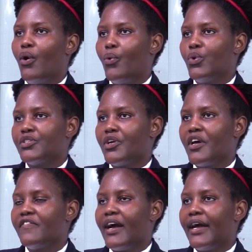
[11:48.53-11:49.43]
or
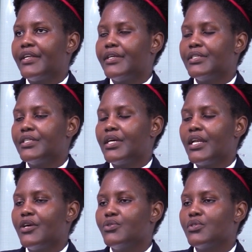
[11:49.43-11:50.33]
whatsoever. And it
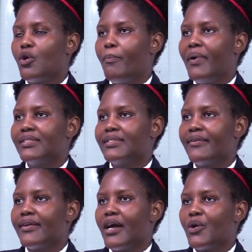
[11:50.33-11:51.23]
includes
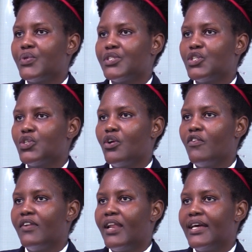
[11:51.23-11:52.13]
compulsory acquisition
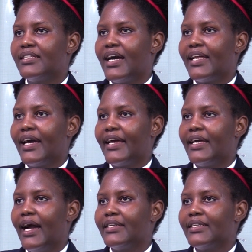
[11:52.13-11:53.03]
of land
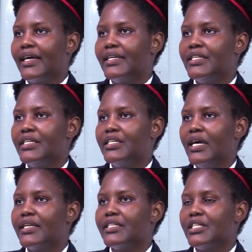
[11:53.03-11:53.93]
under any
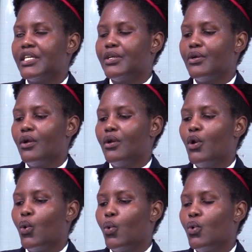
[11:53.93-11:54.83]
written
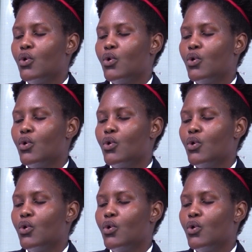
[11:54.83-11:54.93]
law.